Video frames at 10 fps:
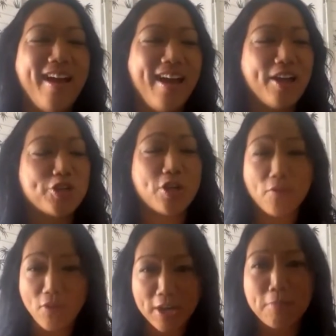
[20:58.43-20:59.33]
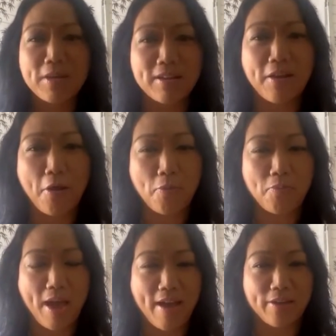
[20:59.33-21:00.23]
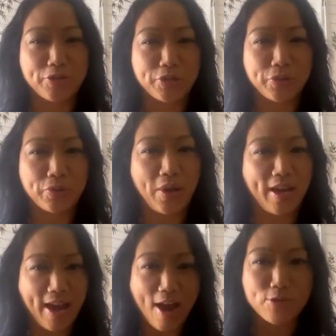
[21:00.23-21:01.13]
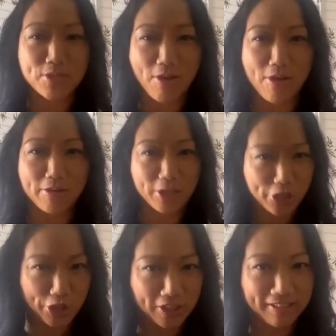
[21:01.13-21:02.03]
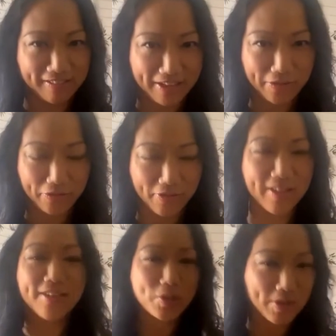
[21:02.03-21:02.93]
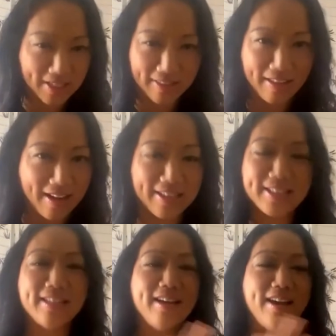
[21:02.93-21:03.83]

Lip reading: And she invited me to come and do a house call because she couldn't leave. So we did that.